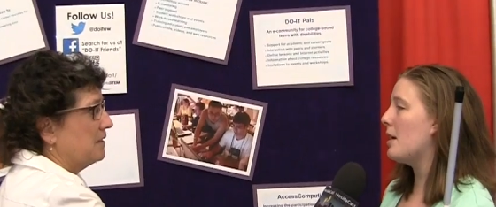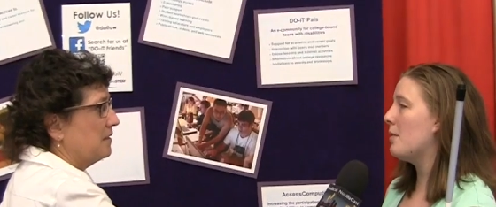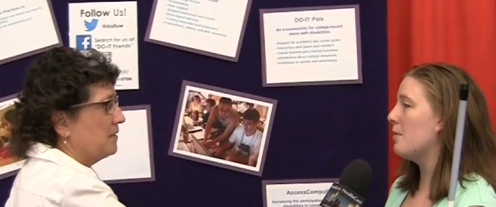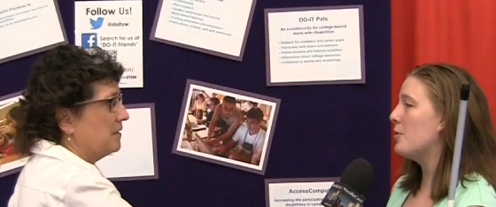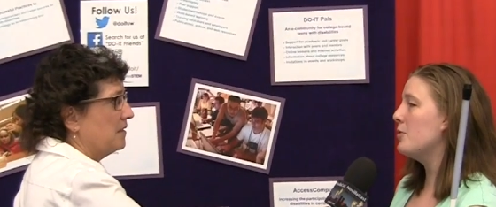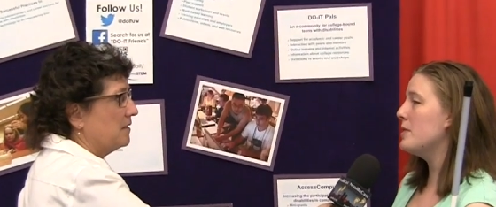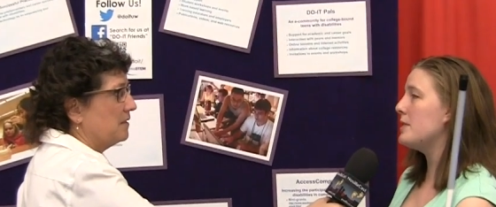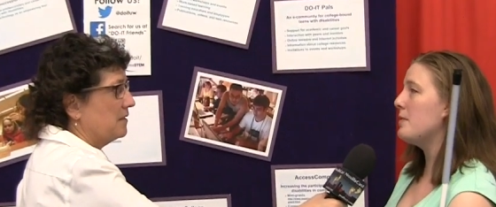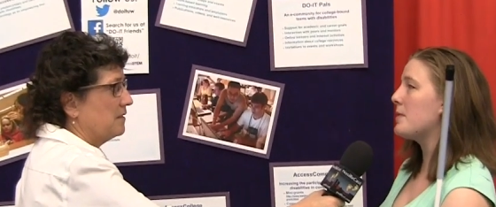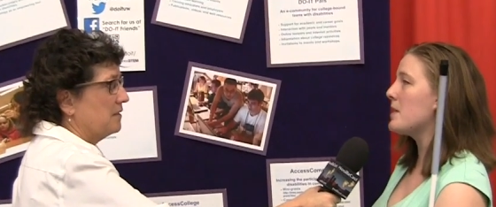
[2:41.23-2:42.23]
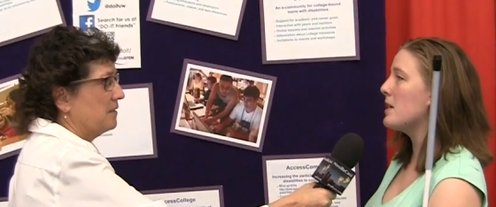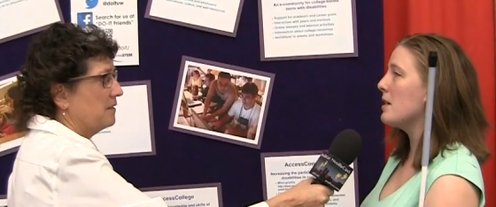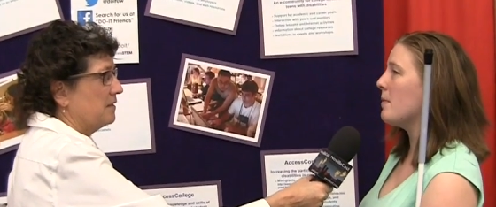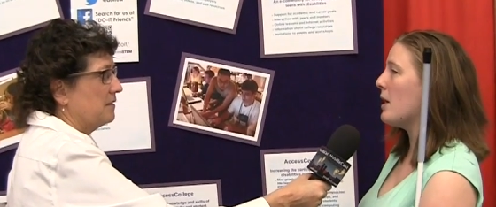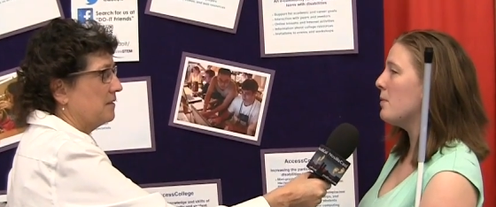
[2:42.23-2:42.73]
Speaker 1: um, who is even thinking
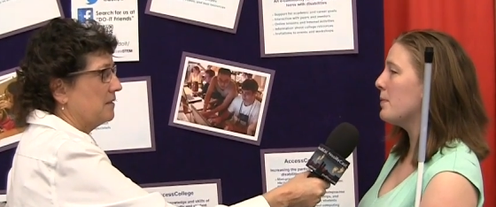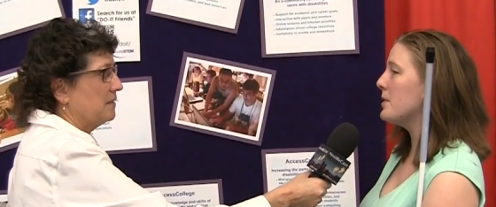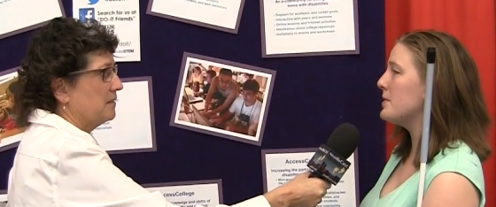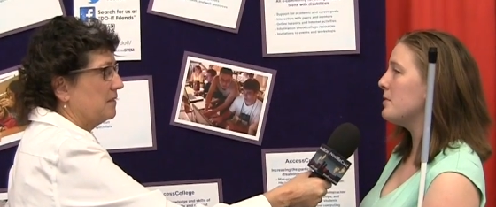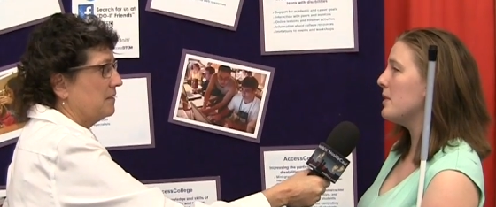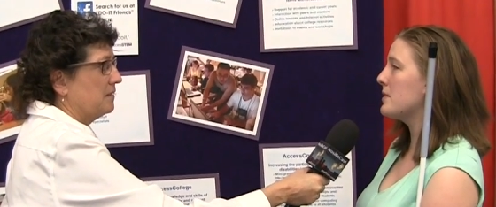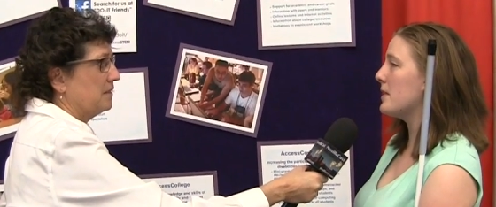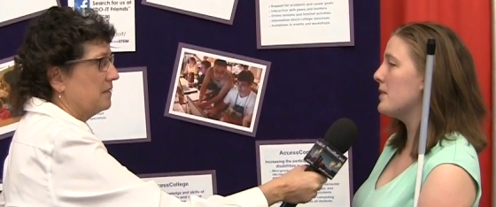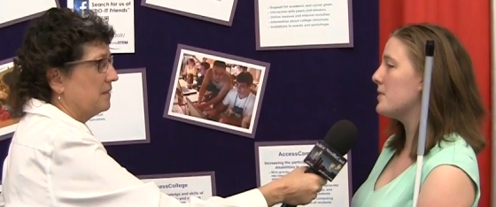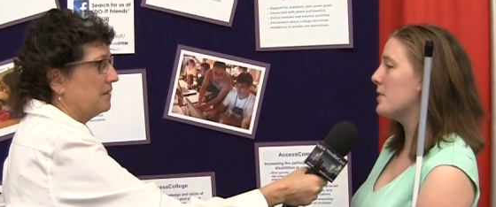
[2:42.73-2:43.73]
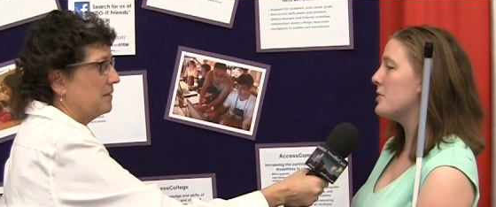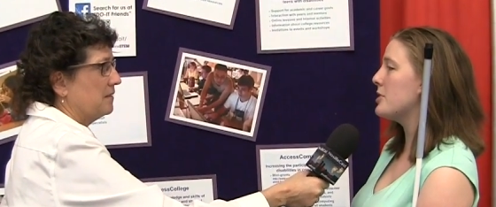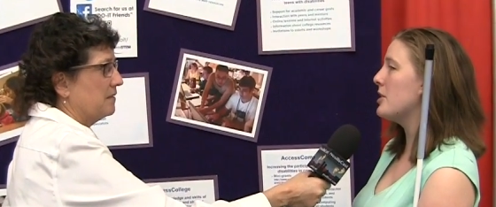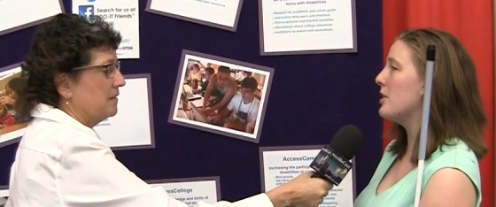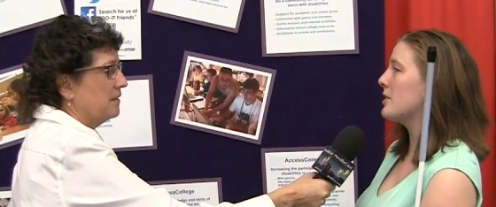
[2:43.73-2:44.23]
about pursuing science or
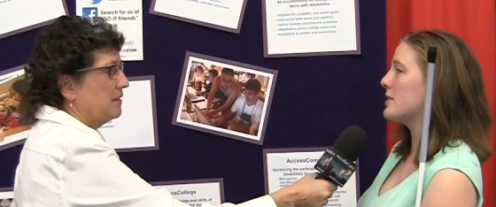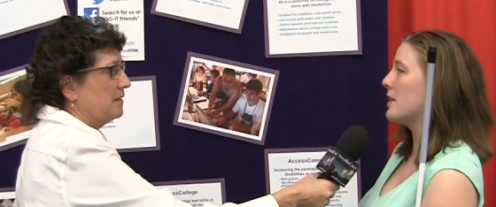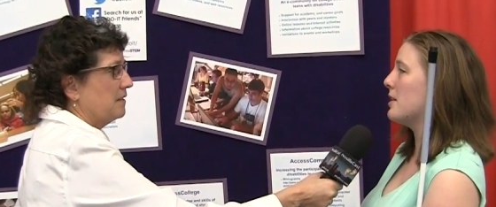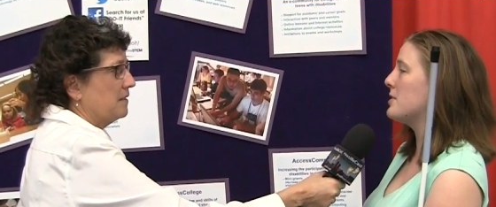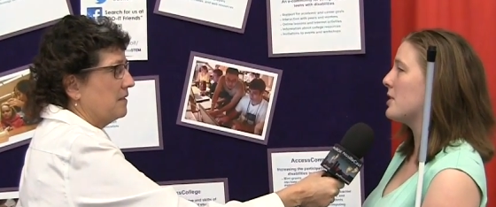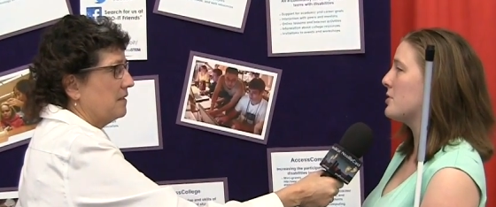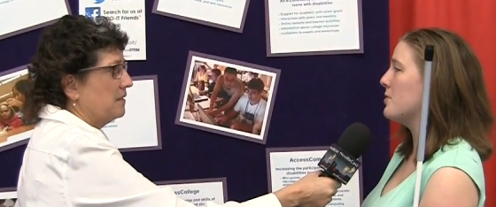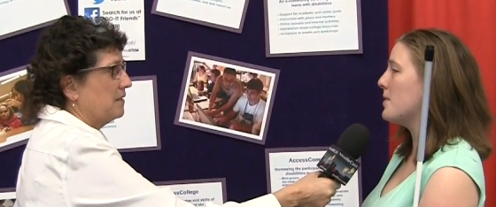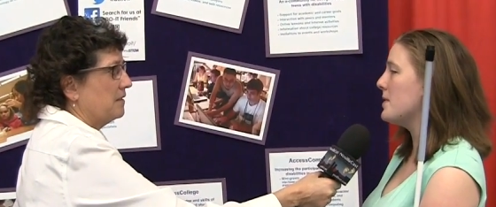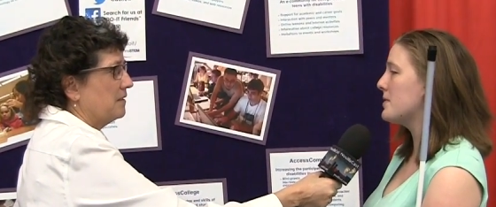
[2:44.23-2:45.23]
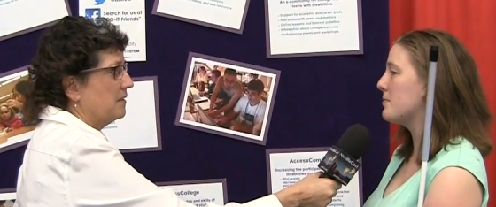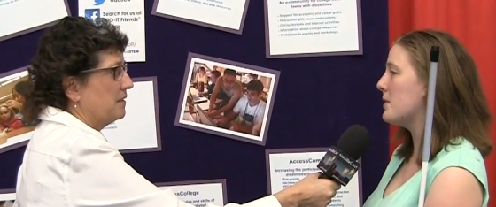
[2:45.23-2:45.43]
engineering to get in touch with us.